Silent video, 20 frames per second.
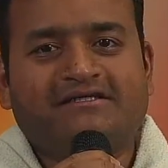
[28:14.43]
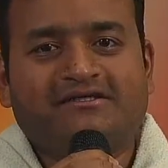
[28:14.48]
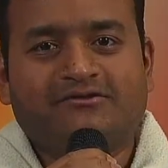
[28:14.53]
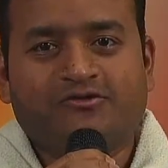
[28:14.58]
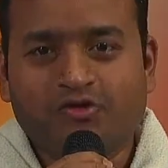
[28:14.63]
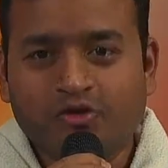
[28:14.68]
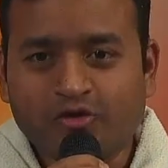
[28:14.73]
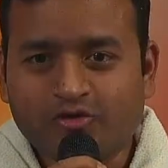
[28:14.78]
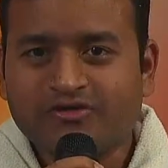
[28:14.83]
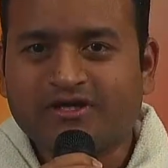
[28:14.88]

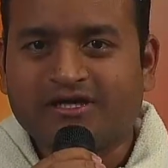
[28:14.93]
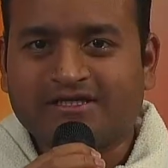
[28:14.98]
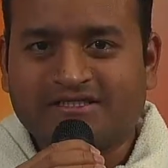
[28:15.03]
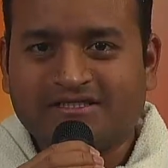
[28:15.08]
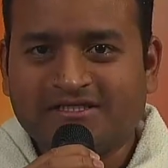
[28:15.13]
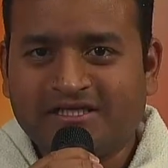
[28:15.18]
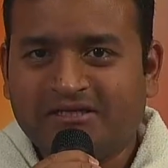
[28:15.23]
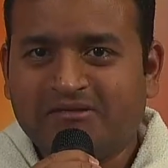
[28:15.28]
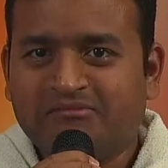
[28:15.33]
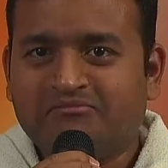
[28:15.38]
Lura
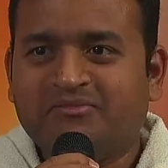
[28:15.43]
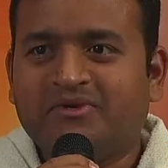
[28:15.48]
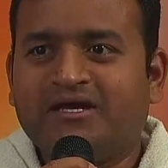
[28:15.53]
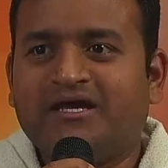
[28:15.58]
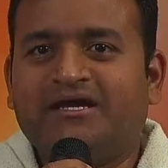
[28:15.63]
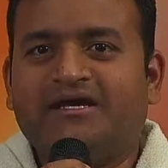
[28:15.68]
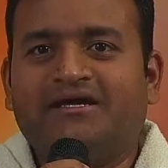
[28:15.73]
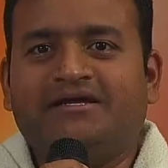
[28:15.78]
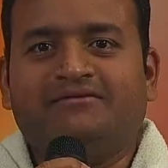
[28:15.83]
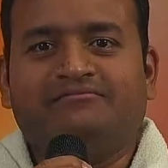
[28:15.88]
team,
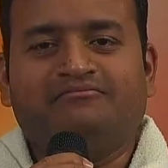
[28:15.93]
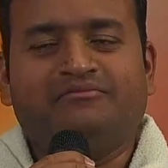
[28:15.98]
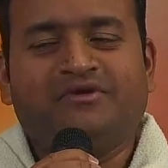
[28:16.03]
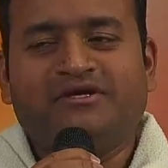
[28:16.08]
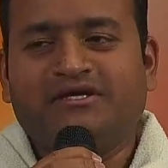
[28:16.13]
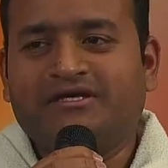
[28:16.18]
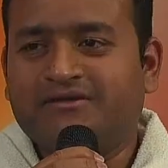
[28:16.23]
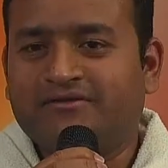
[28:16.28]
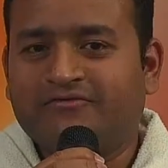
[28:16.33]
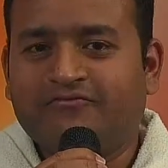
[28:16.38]
and
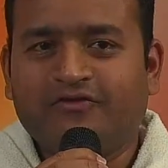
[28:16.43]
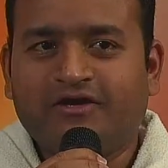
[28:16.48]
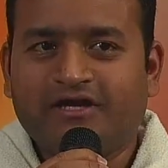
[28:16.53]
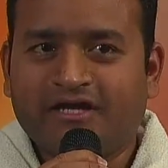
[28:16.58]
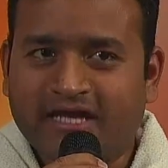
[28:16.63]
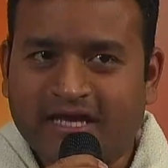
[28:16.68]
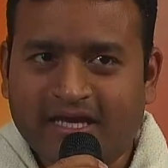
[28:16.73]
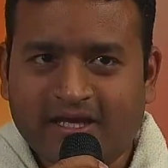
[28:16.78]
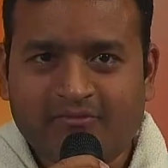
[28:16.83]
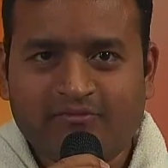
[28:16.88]
being very
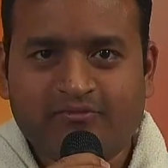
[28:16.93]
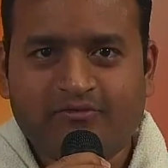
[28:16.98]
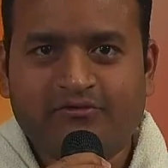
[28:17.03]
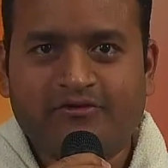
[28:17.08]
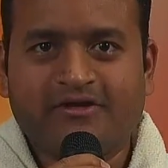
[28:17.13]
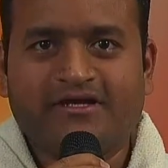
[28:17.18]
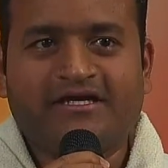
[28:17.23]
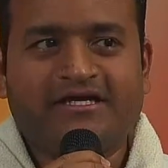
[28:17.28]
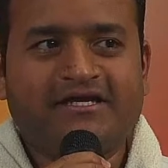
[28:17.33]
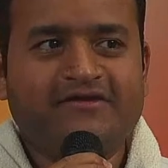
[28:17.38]
helpful
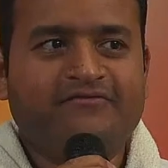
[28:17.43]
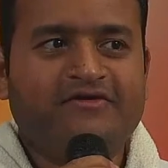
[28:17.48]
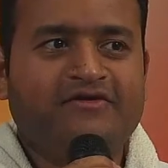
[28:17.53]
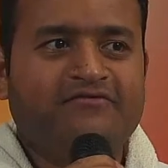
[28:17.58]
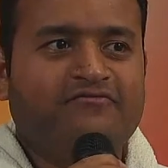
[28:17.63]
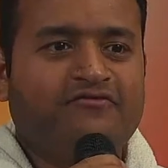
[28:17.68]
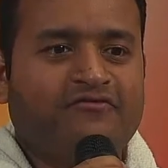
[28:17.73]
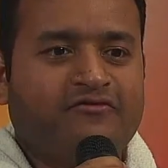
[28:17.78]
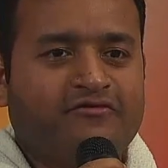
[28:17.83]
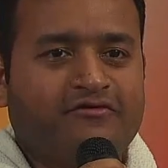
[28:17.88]
and giving
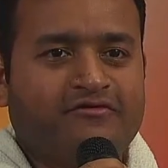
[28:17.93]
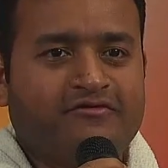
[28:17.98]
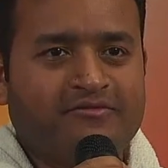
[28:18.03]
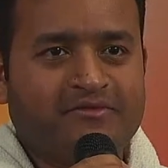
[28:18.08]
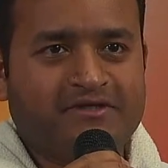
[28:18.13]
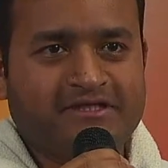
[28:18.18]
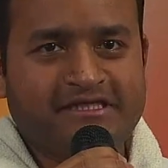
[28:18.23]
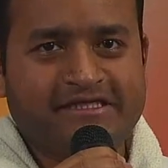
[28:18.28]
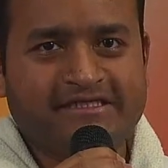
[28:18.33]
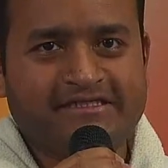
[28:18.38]
for
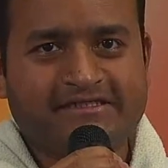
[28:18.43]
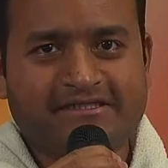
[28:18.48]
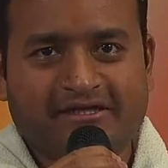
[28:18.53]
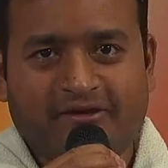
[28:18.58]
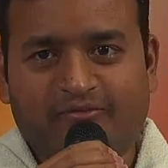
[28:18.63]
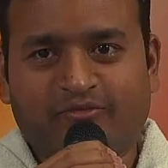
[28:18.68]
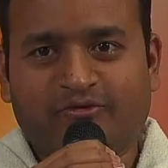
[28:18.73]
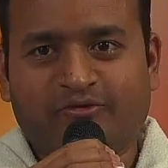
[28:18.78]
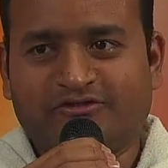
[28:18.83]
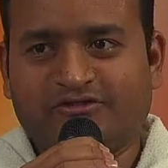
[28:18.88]
me this
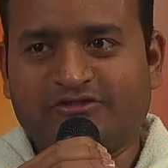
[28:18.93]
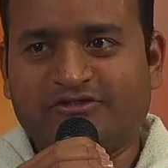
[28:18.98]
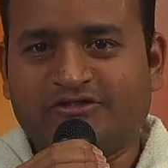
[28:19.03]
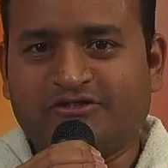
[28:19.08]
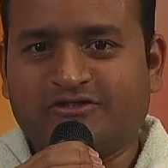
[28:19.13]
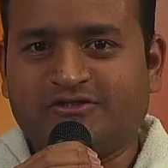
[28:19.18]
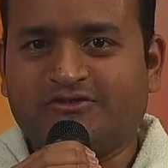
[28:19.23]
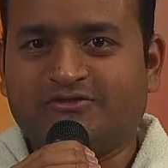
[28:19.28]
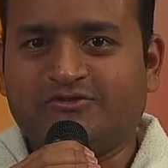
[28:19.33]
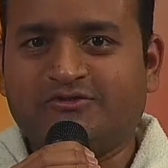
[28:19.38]

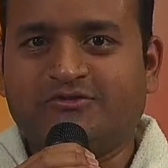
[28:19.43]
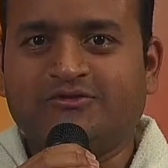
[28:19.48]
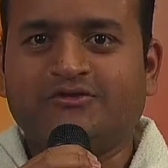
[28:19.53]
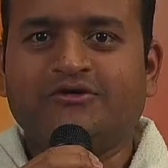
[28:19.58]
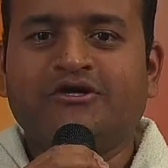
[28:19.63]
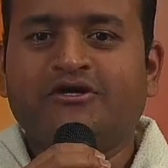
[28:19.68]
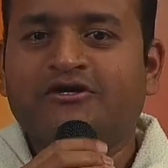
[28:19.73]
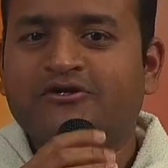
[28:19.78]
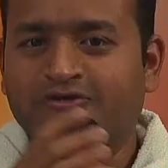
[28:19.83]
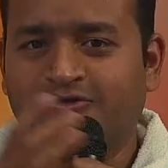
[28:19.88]
opportunity to
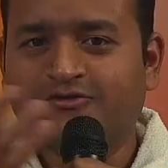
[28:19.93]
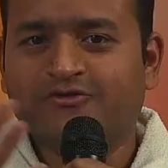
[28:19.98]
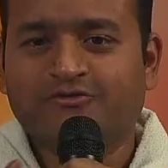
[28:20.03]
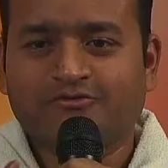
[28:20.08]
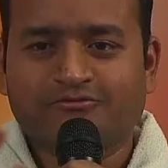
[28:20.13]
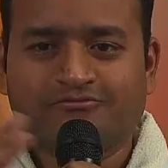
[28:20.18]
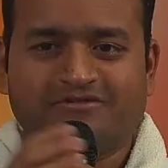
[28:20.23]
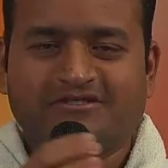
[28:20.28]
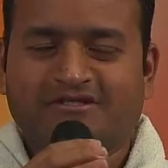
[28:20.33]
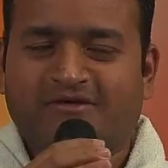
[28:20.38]

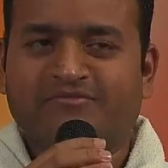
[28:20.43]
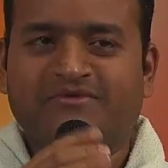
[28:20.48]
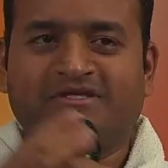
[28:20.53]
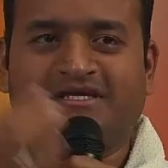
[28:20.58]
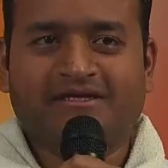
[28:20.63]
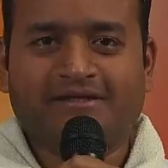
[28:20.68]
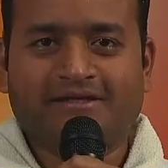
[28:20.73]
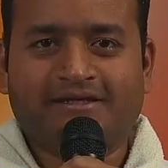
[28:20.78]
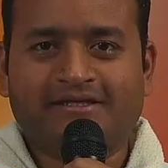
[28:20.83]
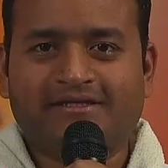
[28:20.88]
do
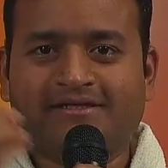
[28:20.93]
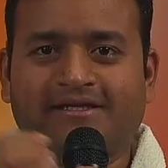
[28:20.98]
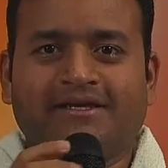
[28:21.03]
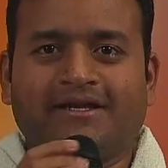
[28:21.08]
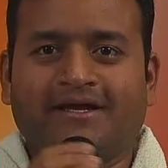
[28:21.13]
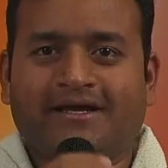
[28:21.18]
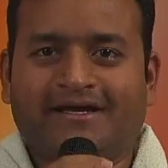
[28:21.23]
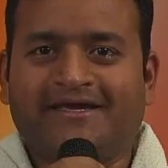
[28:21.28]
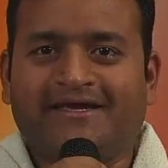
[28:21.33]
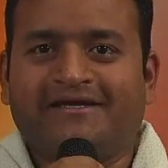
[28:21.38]
something little
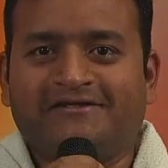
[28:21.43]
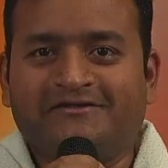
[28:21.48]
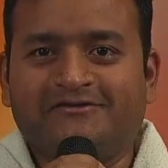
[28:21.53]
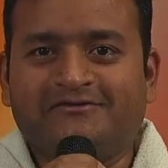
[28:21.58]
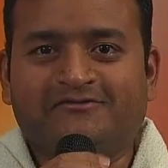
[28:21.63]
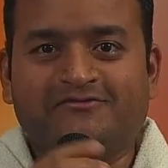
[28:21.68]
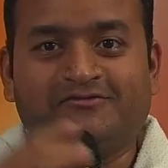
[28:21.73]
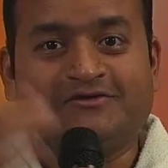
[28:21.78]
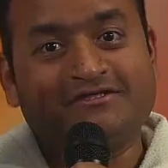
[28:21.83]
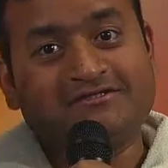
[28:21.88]
I can
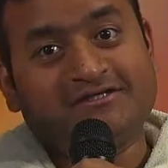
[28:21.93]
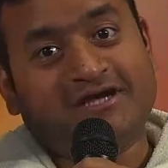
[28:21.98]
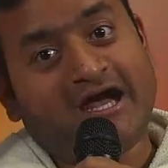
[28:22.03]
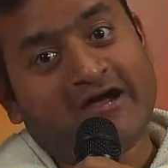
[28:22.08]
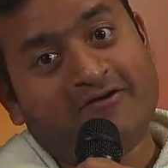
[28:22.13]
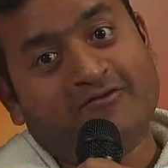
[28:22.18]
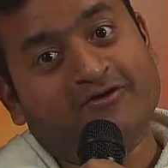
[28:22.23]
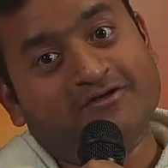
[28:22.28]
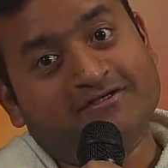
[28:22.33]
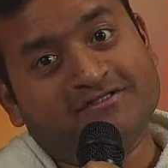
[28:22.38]
do, which I
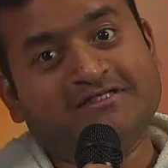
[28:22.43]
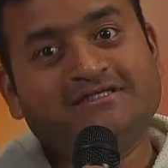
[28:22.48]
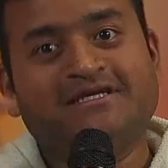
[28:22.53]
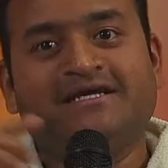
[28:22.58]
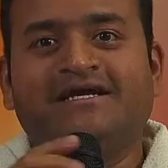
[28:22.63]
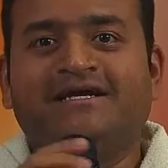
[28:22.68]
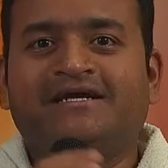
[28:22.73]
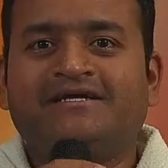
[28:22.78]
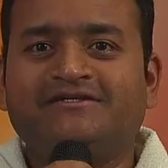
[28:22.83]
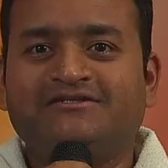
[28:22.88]
was
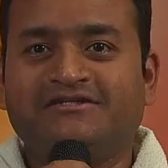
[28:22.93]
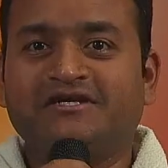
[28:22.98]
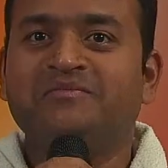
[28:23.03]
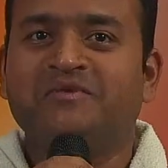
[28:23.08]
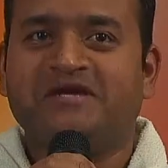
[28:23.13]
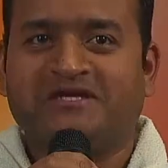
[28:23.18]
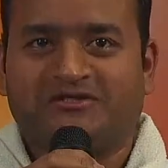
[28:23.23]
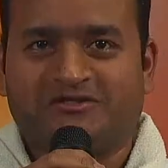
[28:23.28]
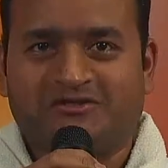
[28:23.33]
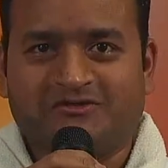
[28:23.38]

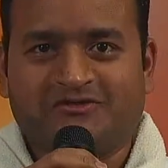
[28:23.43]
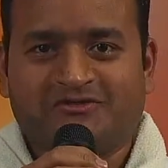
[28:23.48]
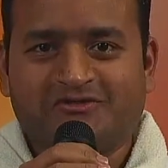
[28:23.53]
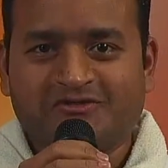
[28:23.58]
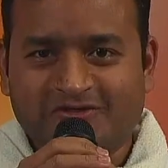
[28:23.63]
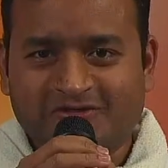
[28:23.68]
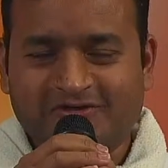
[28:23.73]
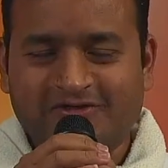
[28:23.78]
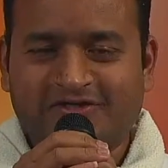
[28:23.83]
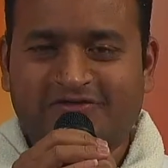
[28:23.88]
dreaming to.
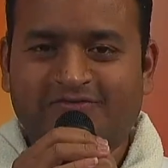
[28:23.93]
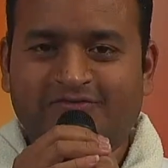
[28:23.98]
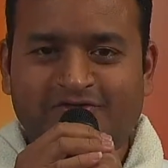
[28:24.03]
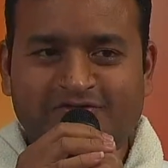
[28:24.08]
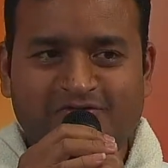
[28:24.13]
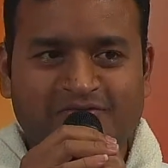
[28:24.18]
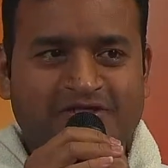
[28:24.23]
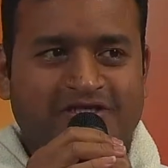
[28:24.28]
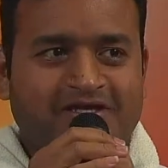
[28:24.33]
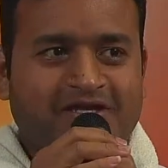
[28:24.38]
So it was
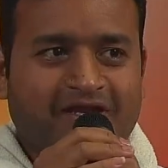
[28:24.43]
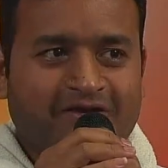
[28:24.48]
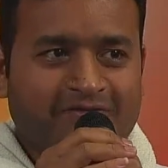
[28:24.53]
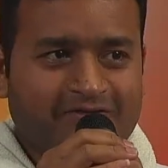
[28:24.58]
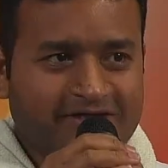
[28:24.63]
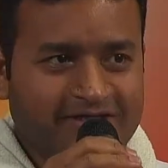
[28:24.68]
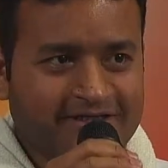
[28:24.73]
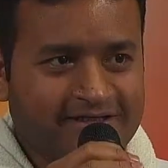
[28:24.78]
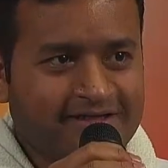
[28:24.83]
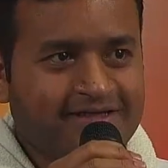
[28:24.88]
been a
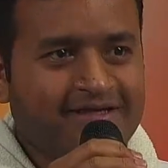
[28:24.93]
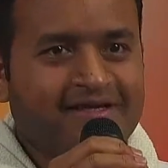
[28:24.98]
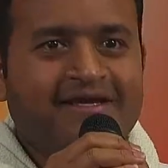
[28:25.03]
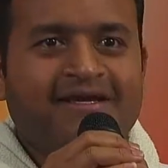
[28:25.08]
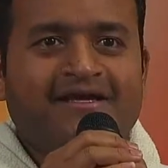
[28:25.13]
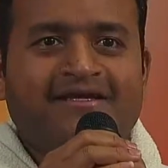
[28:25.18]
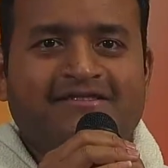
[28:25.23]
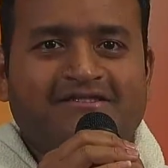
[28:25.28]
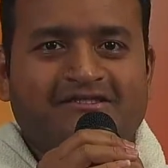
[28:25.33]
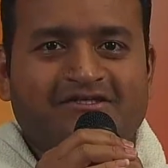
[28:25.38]
lovely
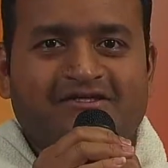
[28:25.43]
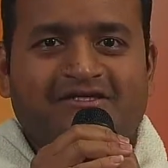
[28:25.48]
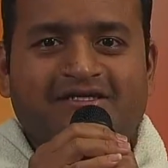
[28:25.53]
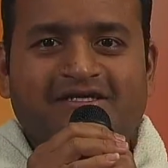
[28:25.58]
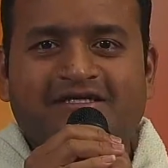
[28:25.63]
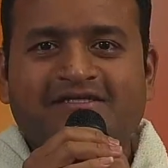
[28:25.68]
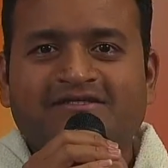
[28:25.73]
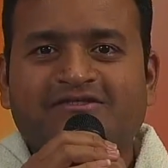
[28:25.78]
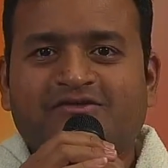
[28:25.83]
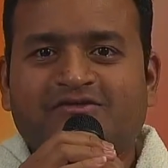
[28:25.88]

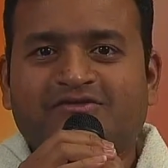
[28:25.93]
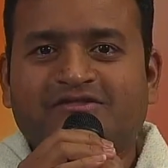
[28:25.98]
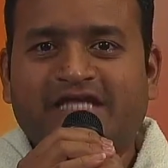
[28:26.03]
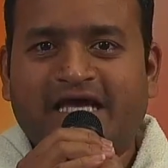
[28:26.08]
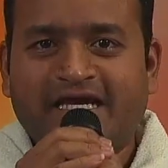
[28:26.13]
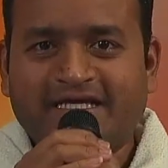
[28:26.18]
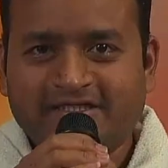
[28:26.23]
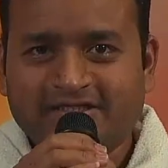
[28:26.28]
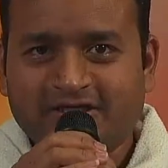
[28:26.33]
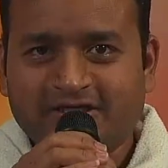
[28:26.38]
journey. So
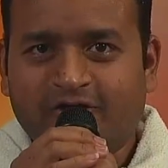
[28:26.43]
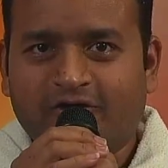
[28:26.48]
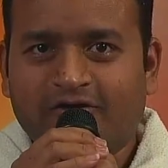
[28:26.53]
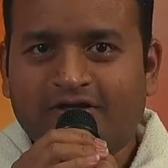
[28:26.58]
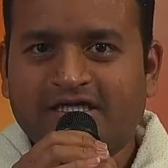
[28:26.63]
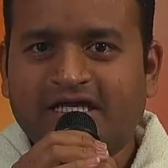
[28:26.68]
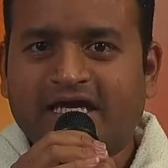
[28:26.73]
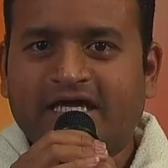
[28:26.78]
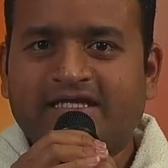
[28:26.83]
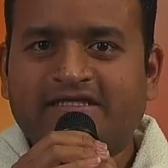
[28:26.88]
thanks a lot.
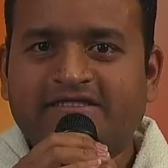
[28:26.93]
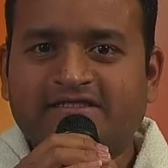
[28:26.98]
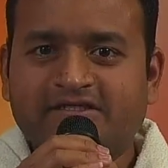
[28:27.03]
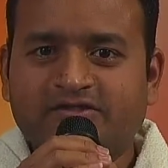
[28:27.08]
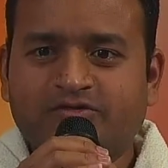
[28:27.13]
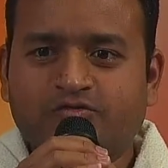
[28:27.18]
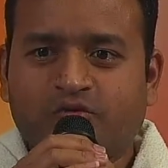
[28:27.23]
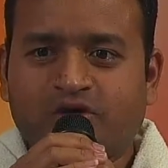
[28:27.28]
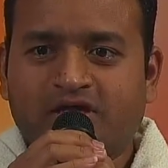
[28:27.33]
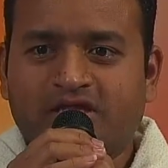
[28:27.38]
And
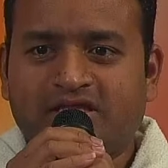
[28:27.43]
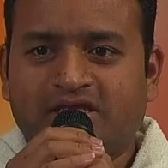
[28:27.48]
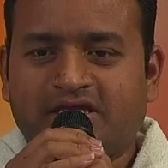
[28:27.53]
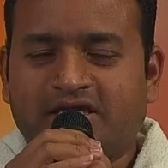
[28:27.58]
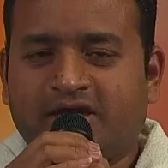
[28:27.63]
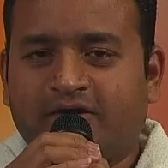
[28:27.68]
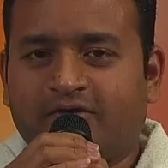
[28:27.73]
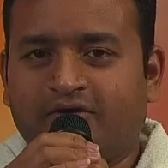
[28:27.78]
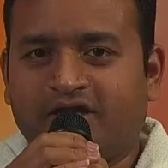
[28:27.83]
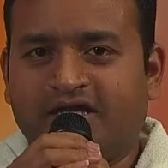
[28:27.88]
just one thing
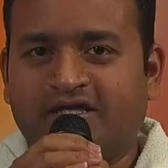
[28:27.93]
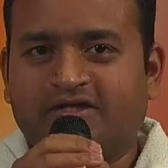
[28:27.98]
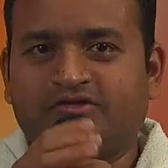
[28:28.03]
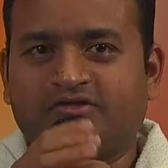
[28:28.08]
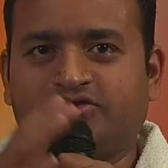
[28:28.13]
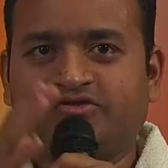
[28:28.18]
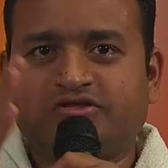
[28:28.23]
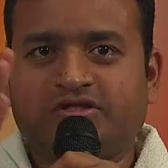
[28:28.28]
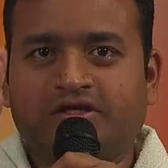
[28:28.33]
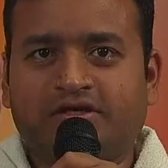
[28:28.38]
I would like to
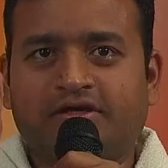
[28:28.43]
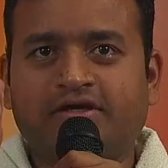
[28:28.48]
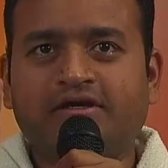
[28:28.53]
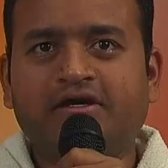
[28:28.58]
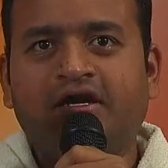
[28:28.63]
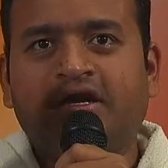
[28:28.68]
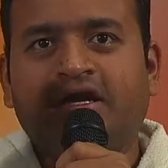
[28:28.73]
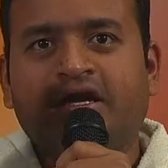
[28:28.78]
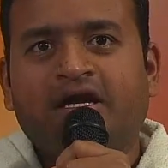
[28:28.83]
share.